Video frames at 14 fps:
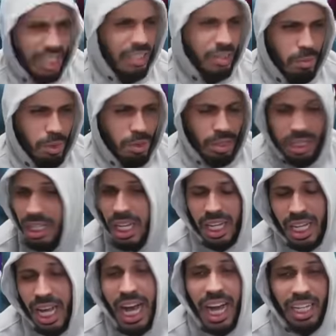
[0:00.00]
Bulls.
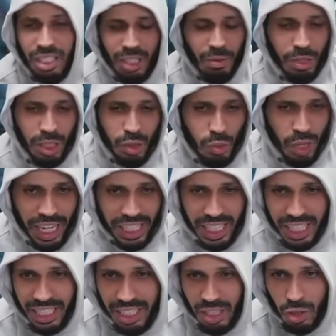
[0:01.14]
I generally do not
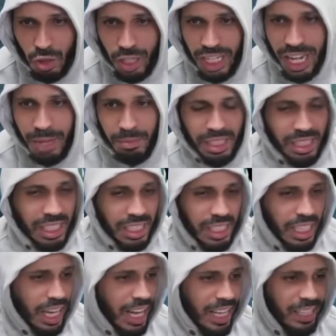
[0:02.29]
care. This is straight
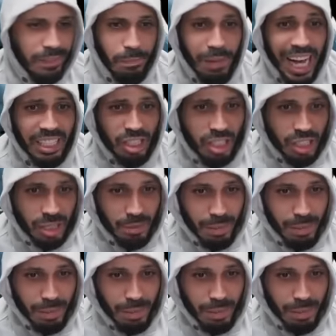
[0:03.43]
MT and badges.